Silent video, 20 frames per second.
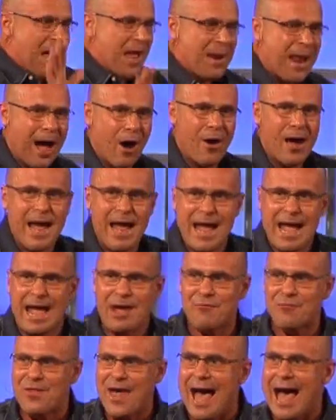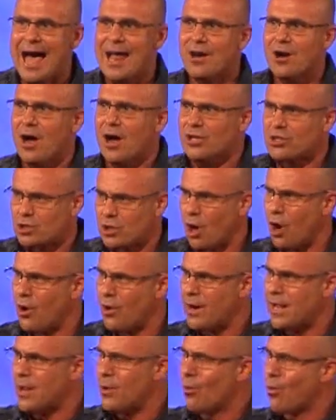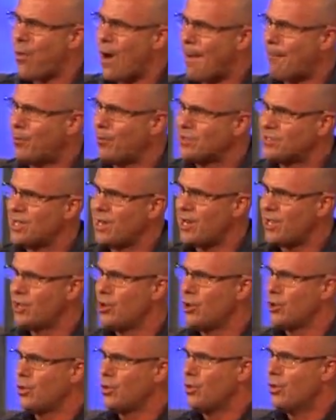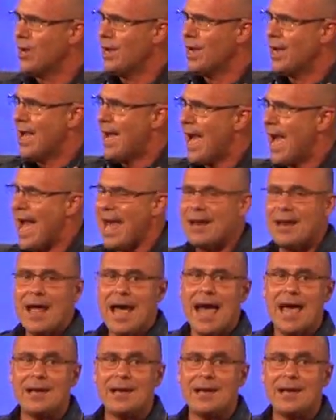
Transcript: Now, if that attorney represented you and